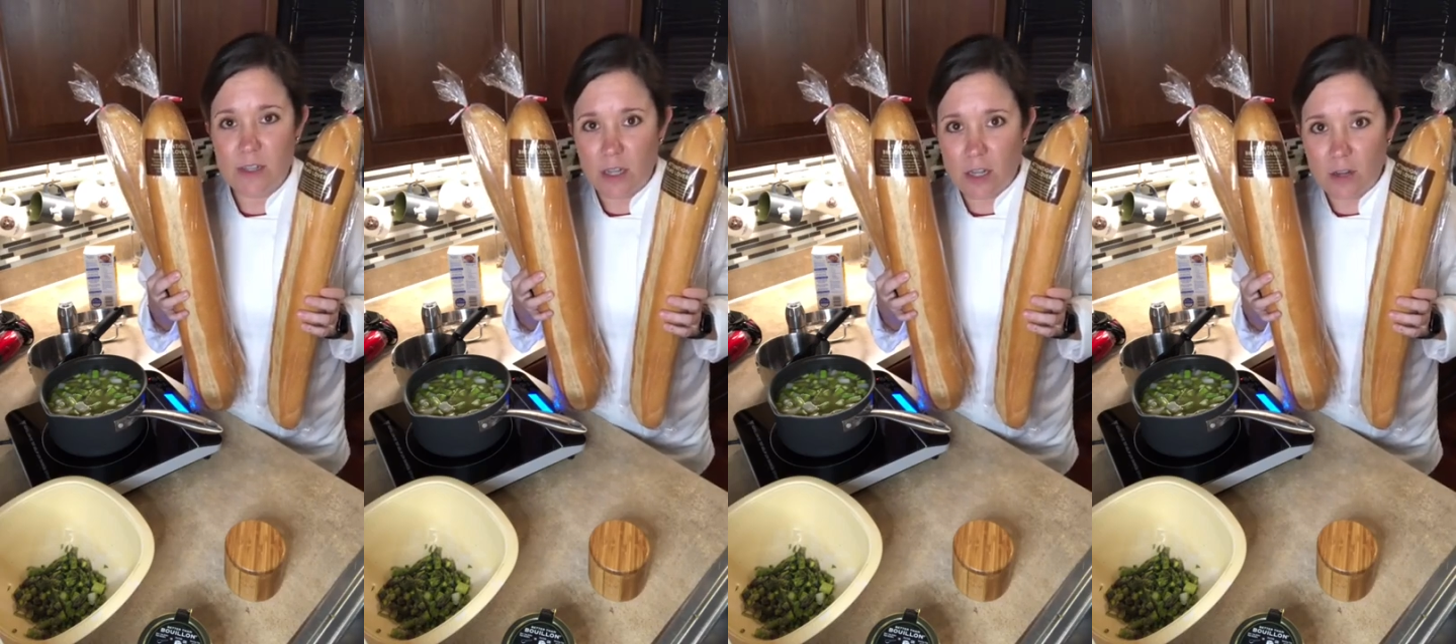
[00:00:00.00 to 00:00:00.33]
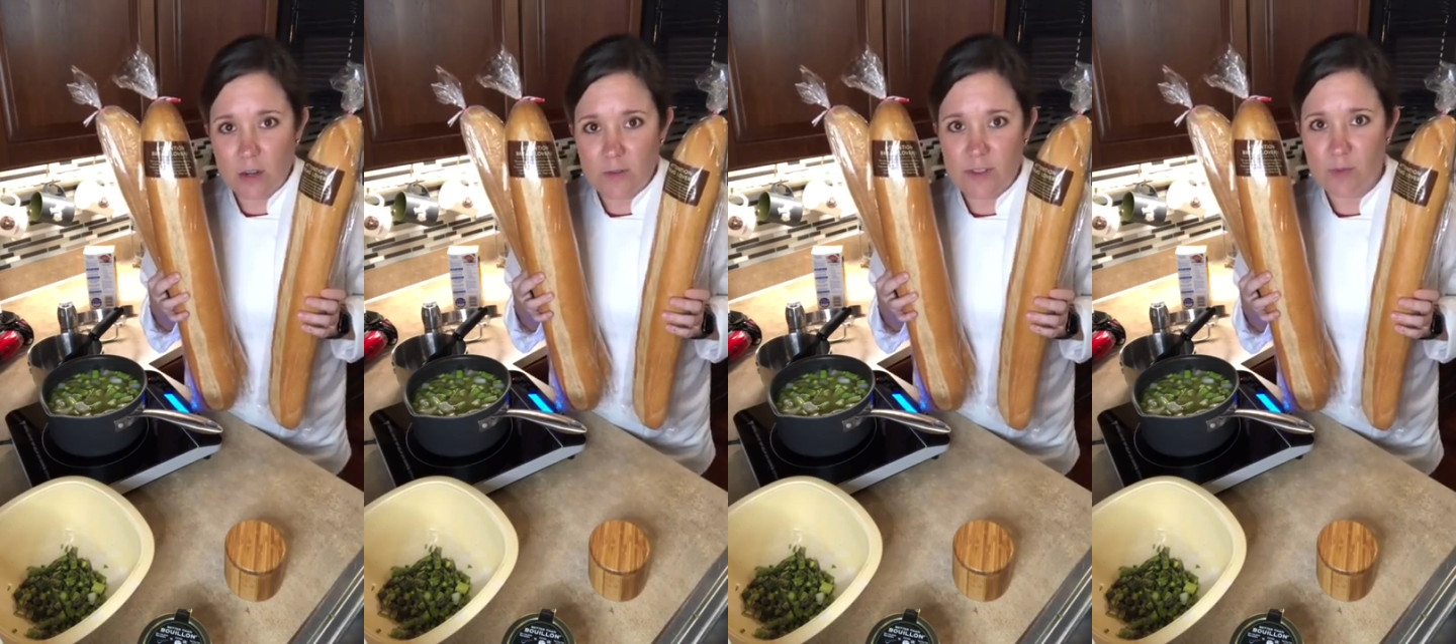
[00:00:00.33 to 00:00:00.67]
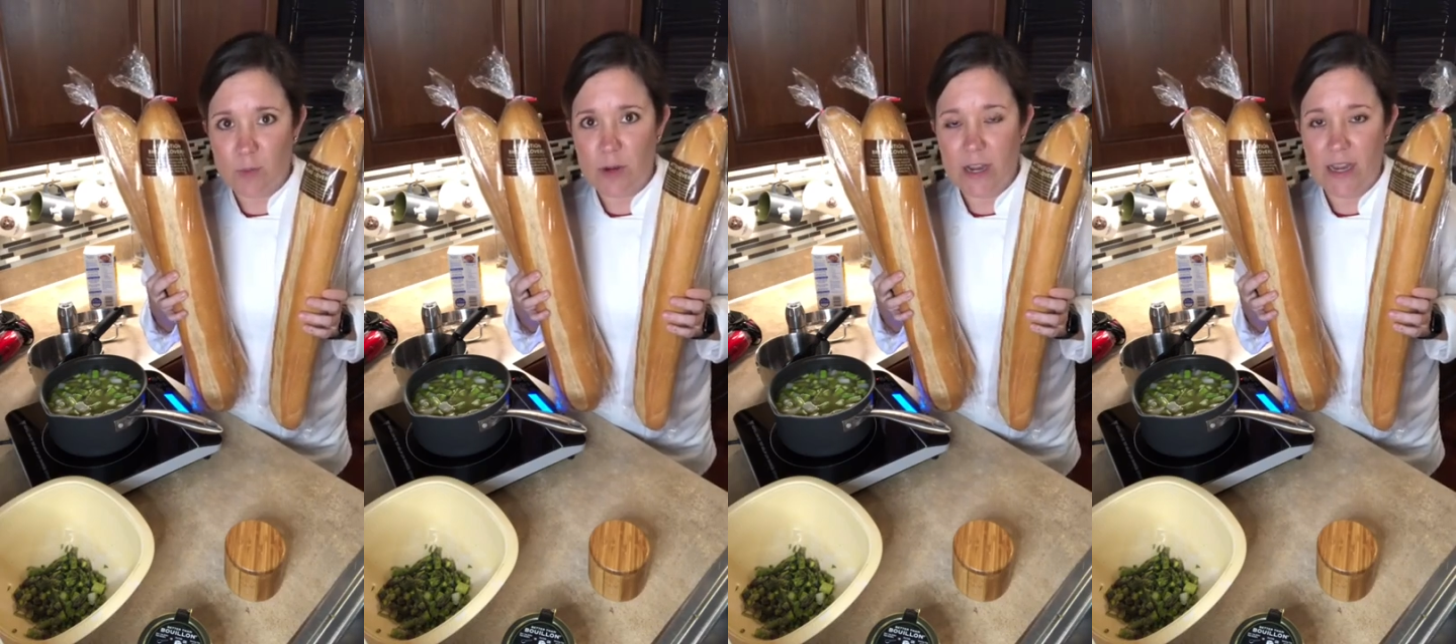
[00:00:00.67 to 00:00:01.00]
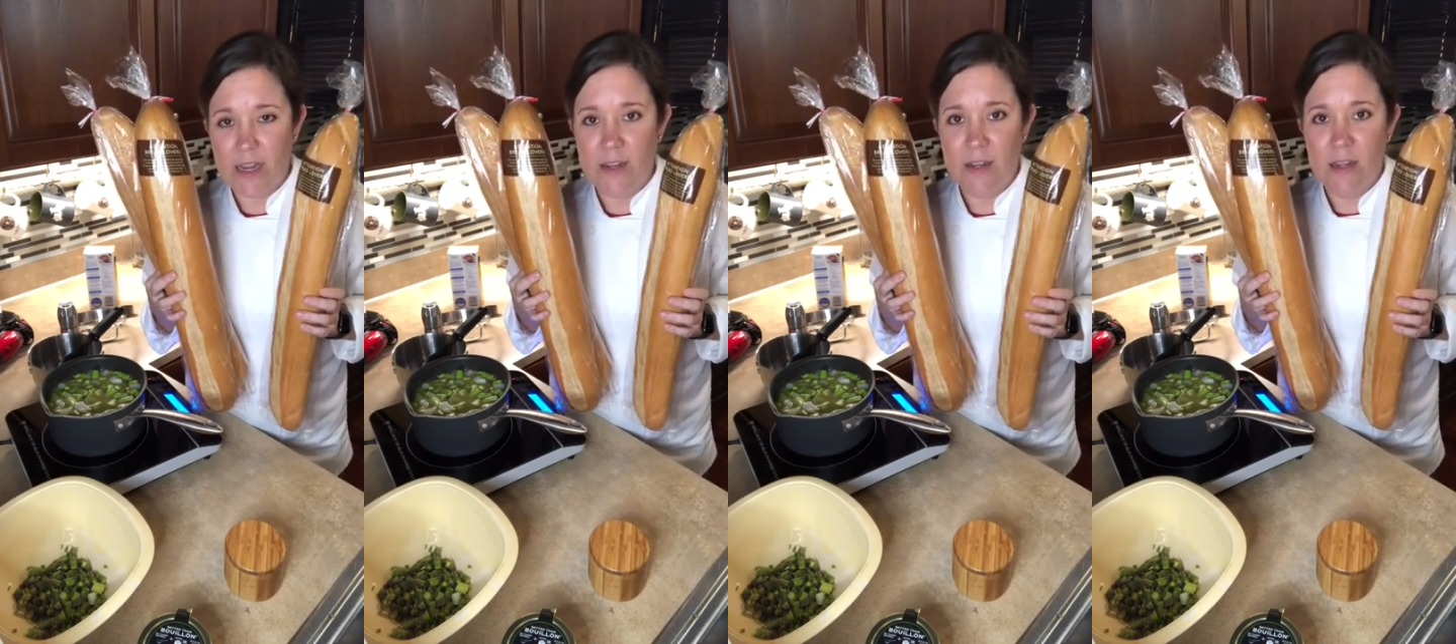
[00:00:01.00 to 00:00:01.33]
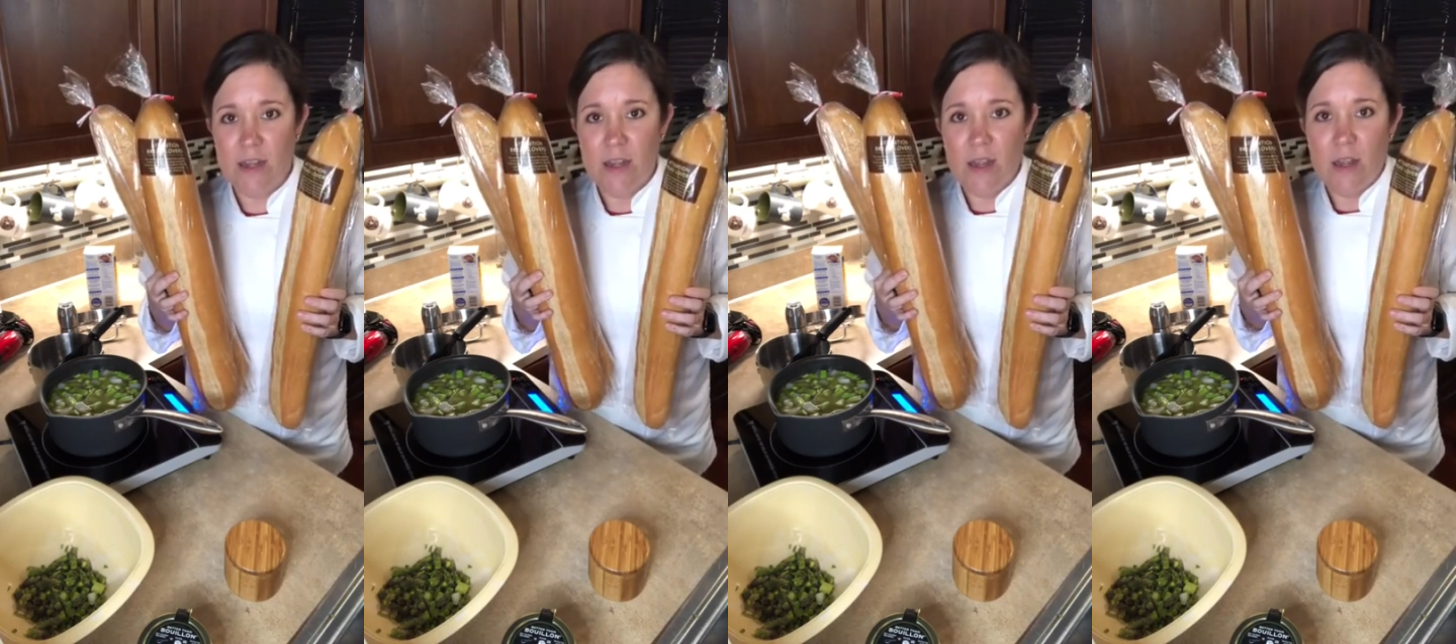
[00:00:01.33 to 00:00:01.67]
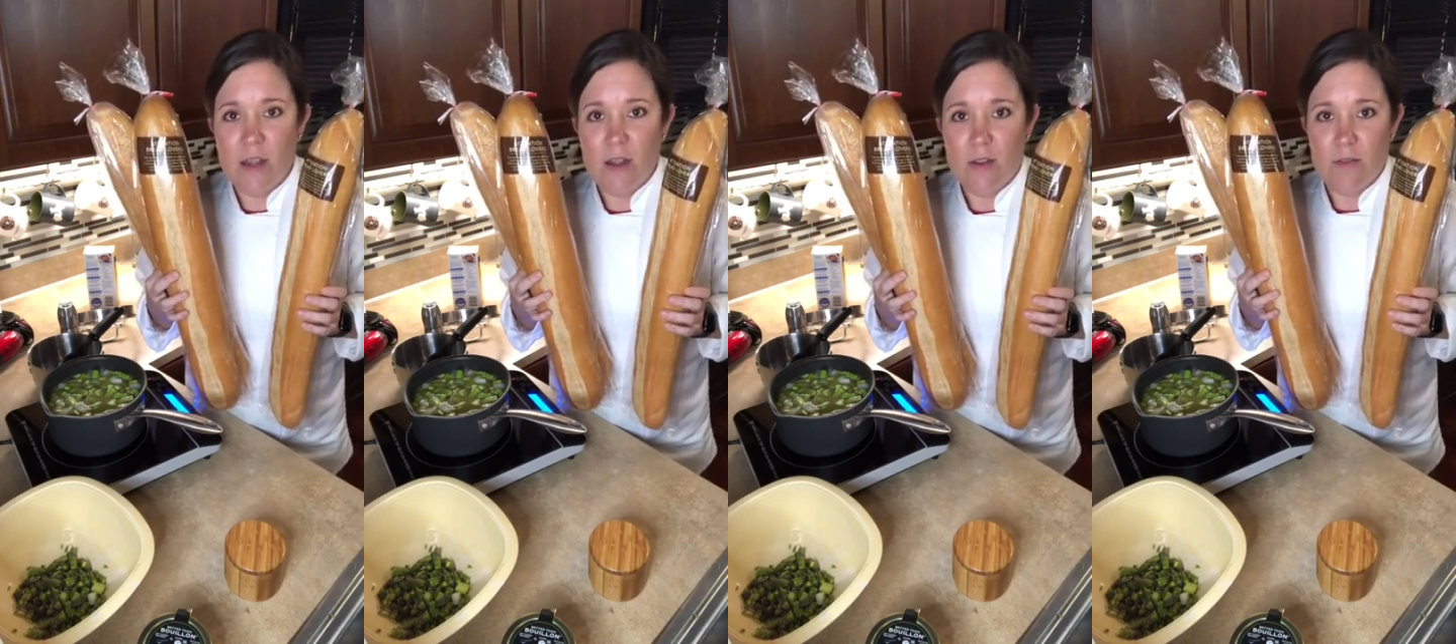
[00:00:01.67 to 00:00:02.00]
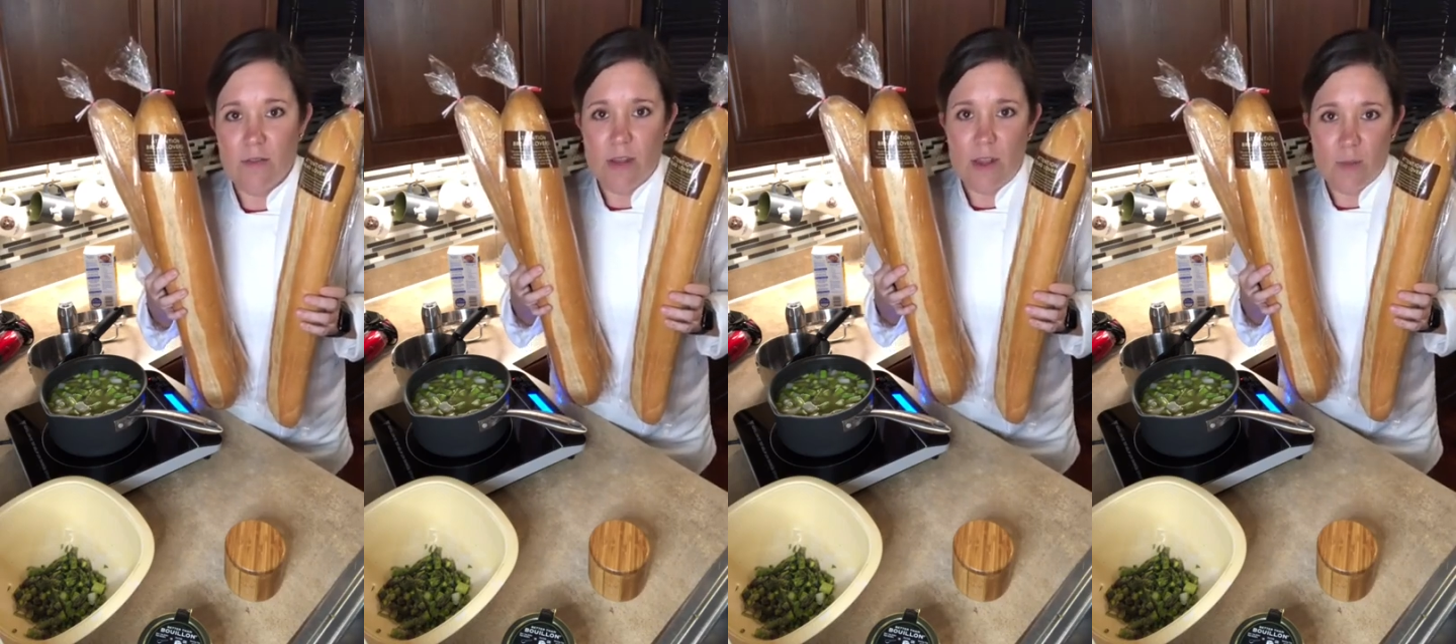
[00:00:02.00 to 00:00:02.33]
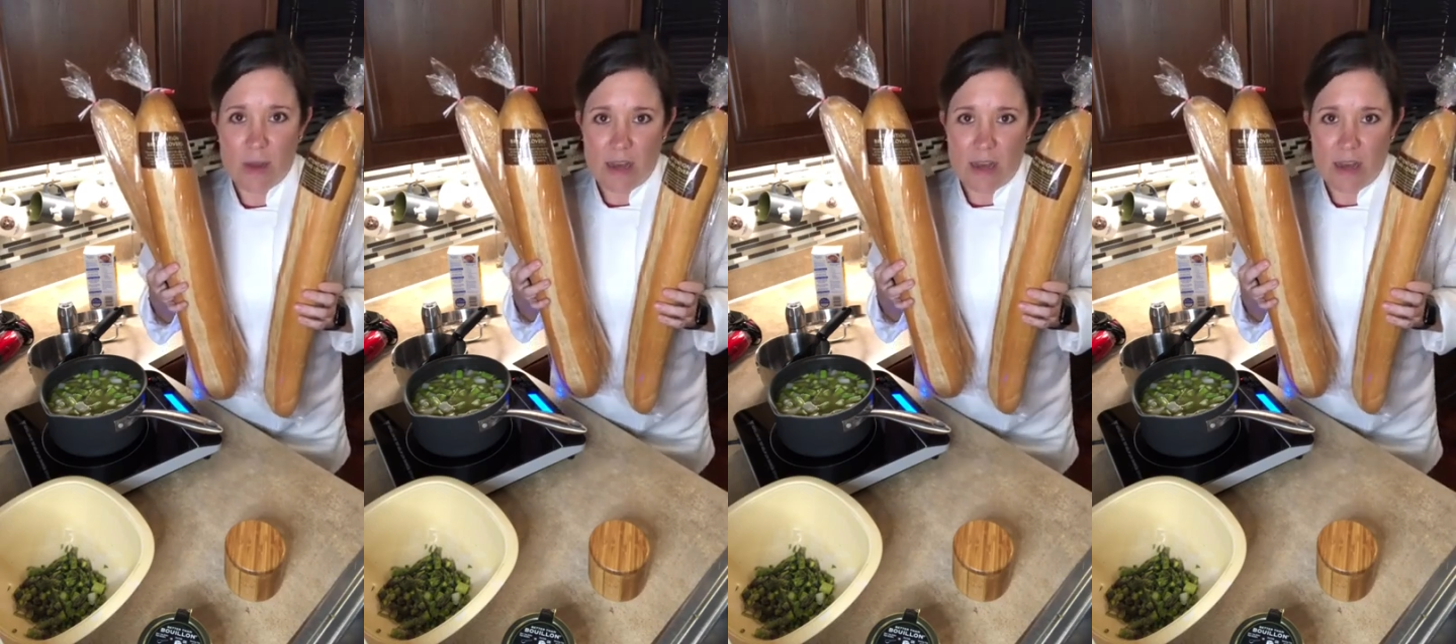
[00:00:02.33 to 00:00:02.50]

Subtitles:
loaves of bread in my